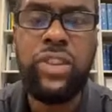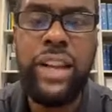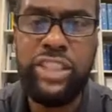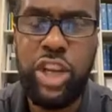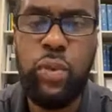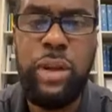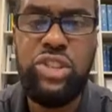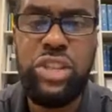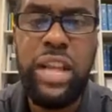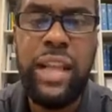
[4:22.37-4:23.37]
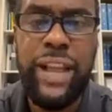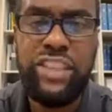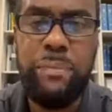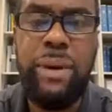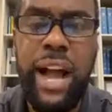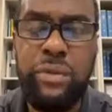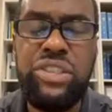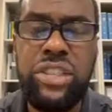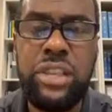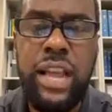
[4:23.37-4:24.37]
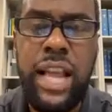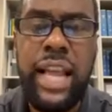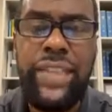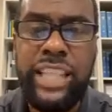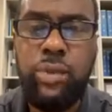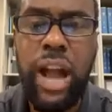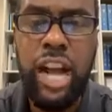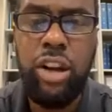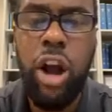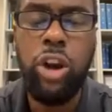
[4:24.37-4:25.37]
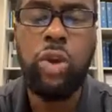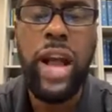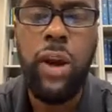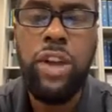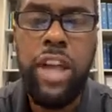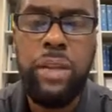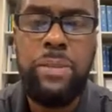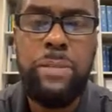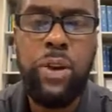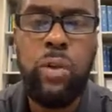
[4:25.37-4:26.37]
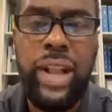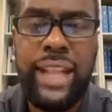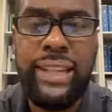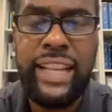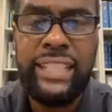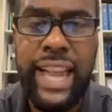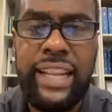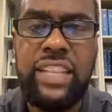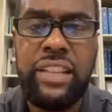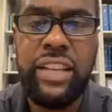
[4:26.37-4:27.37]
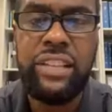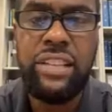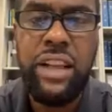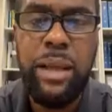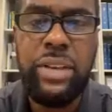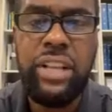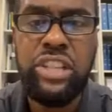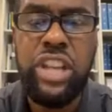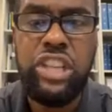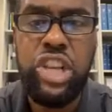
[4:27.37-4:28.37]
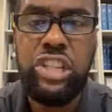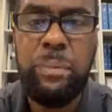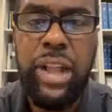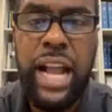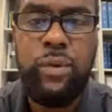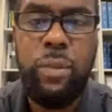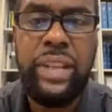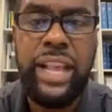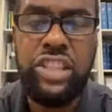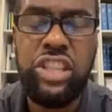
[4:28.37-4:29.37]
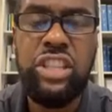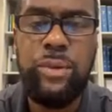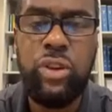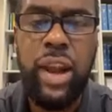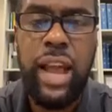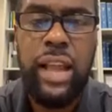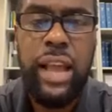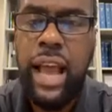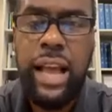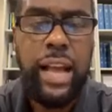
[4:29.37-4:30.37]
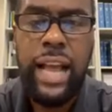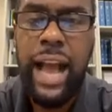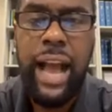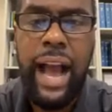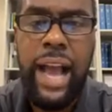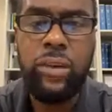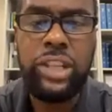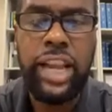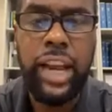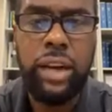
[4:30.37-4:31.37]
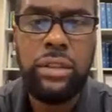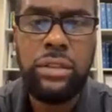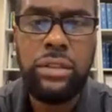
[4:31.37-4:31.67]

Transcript: That's corruption. That's hypocrisy. And that's why I call her out. And people don't like that I say these things because she's a black woman and she's a Democrat. I don't care.